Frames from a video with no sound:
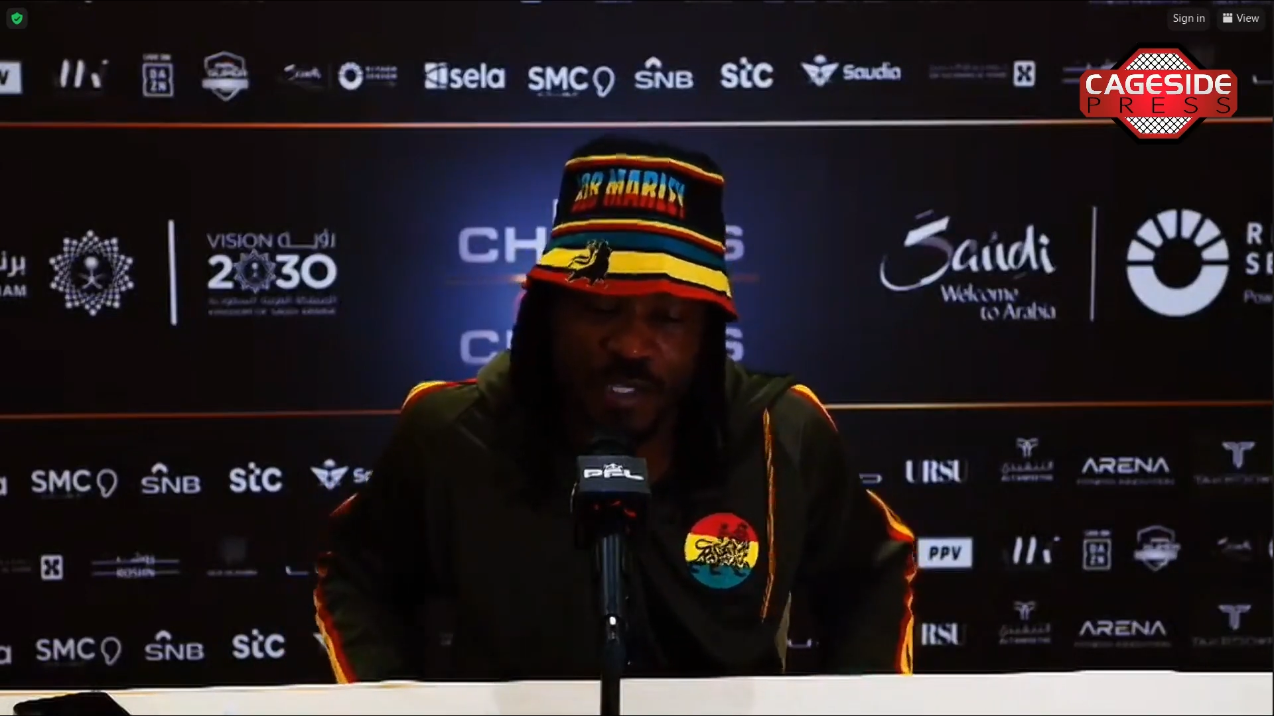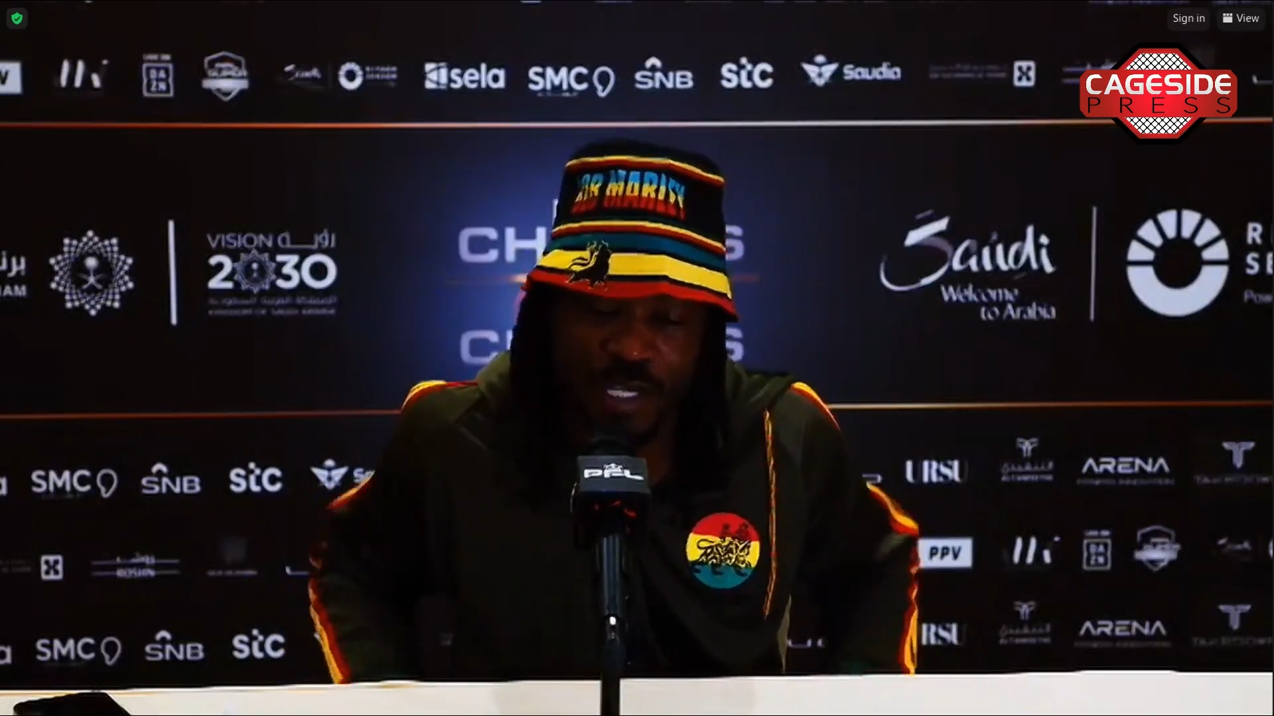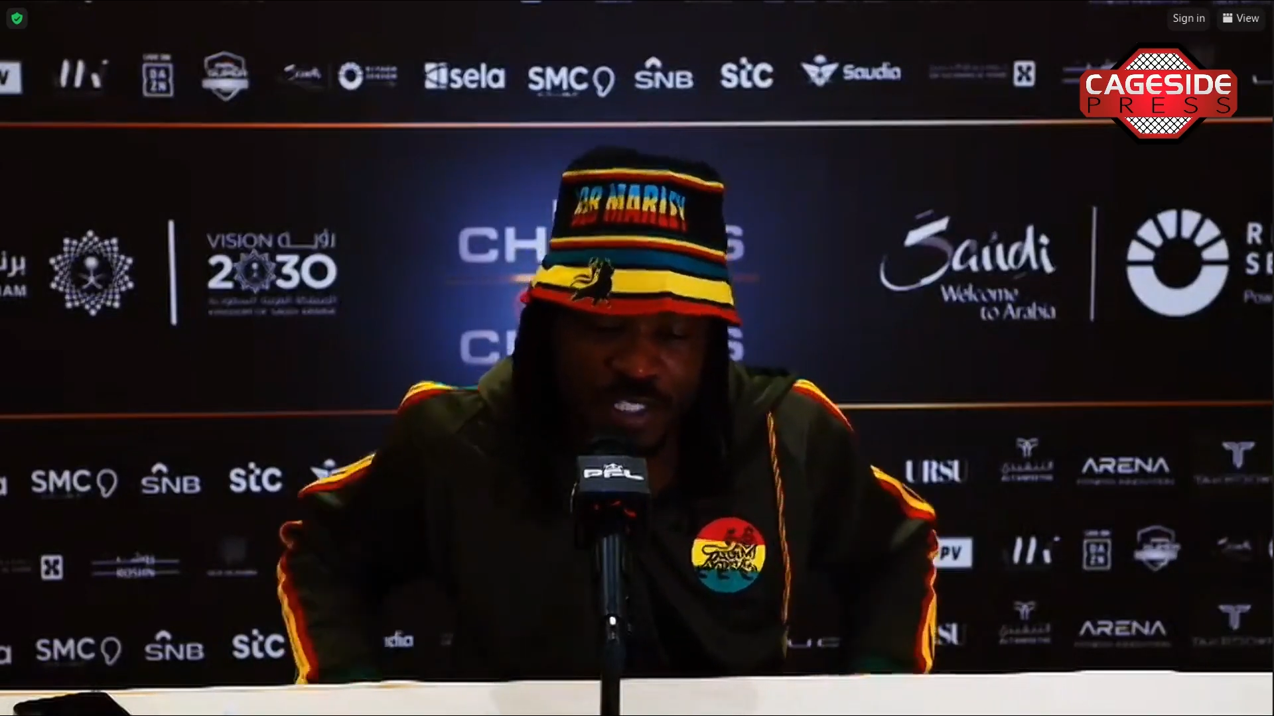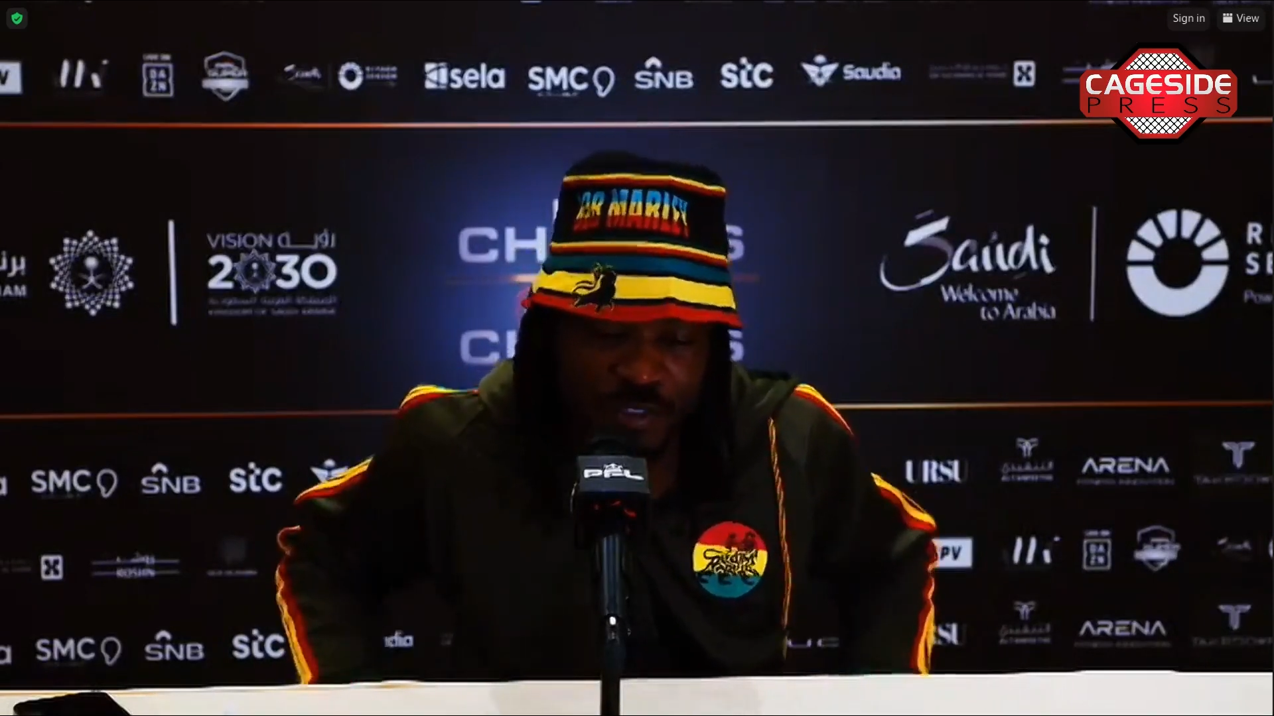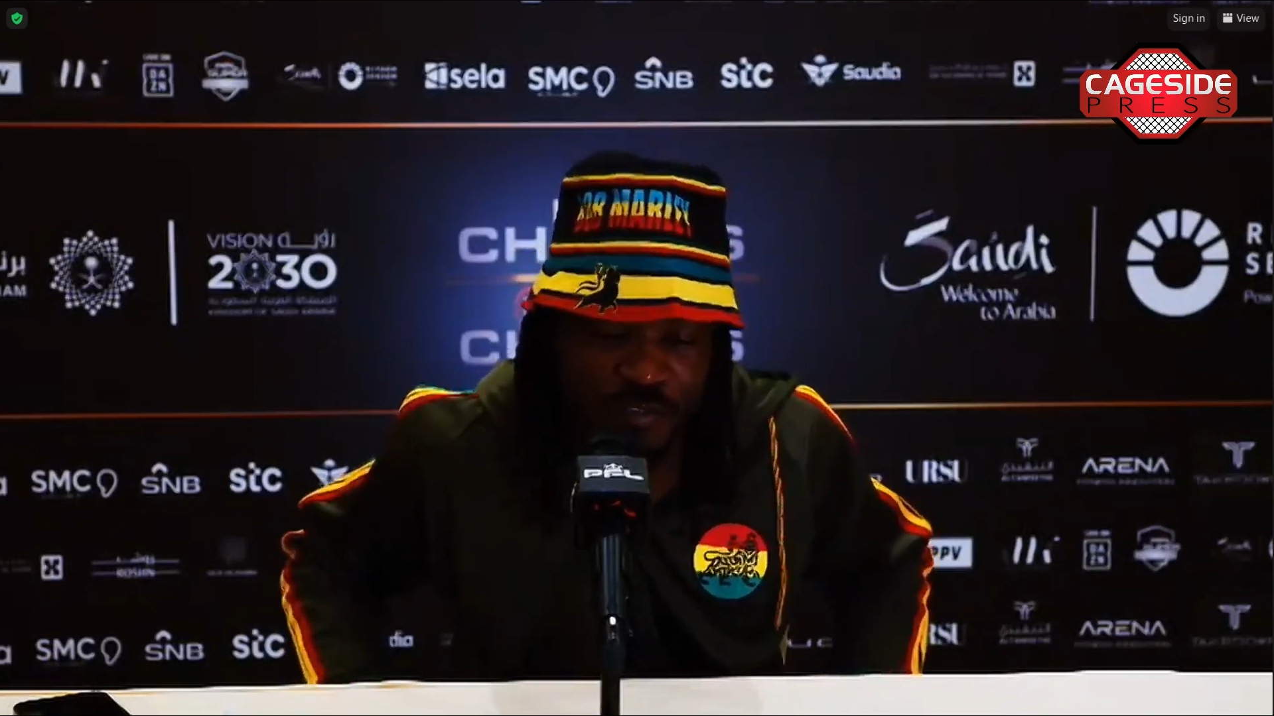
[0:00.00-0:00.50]

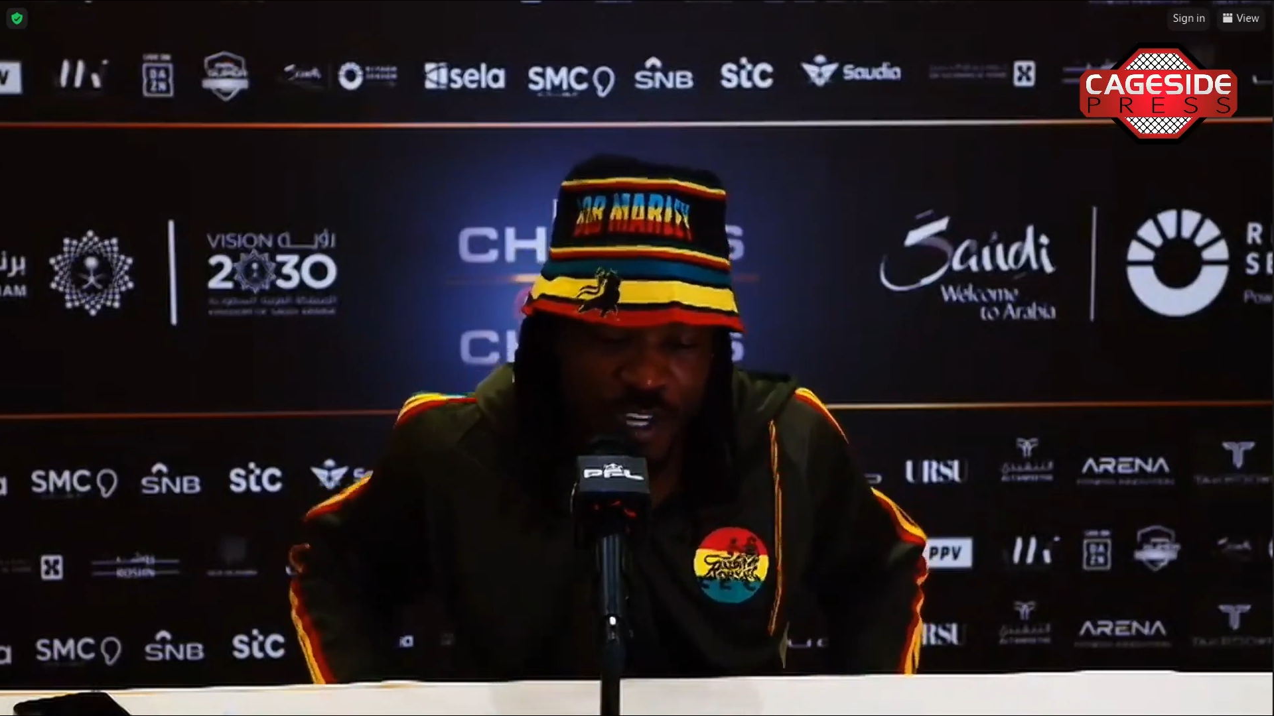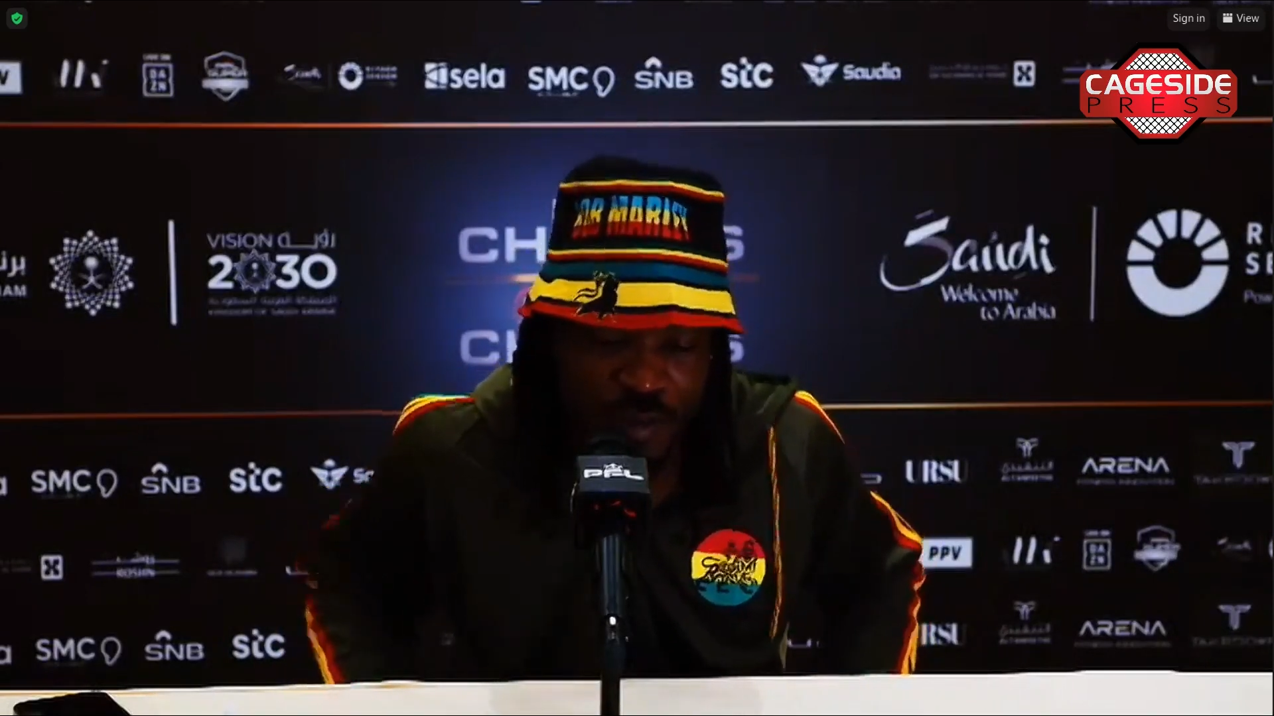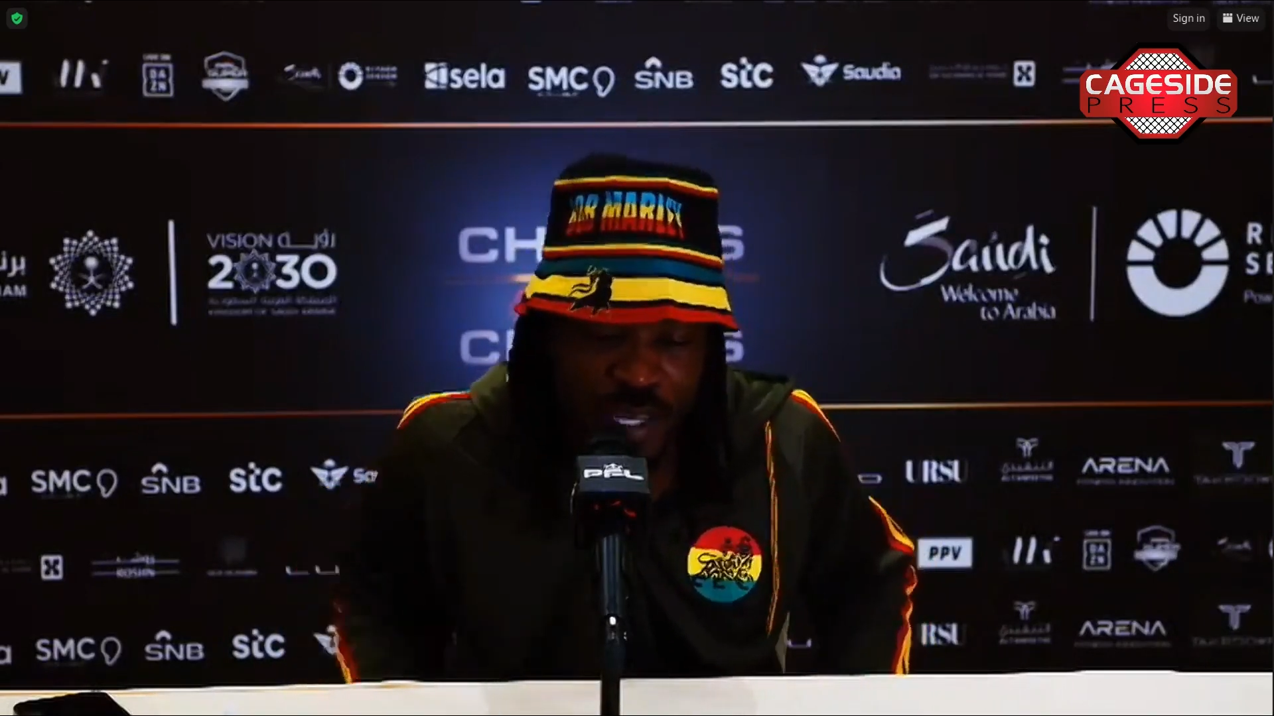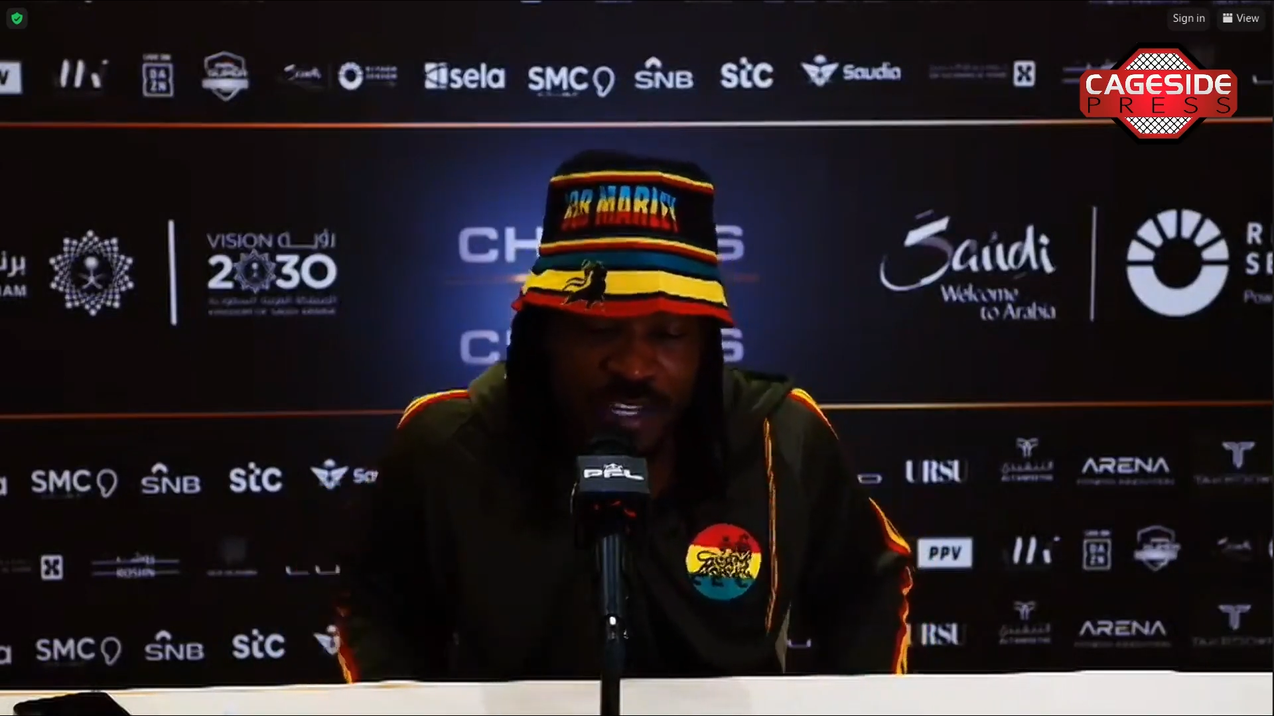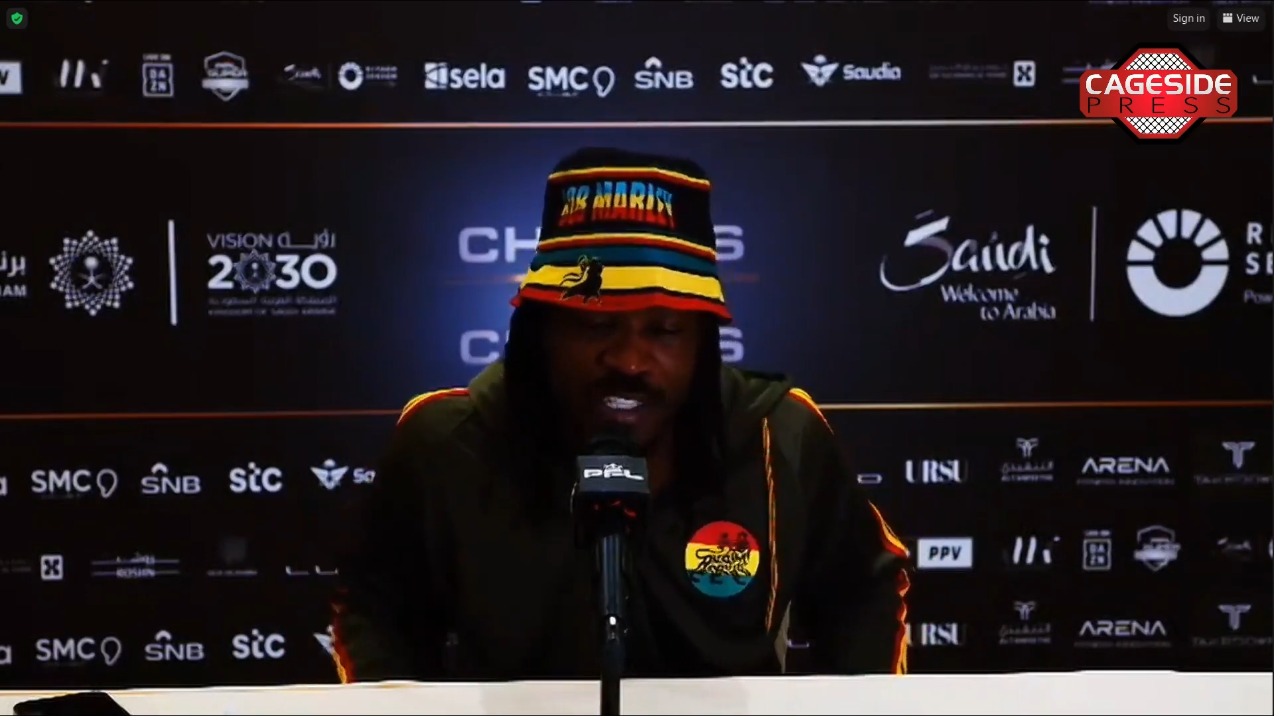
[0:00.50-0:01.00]
electrifying man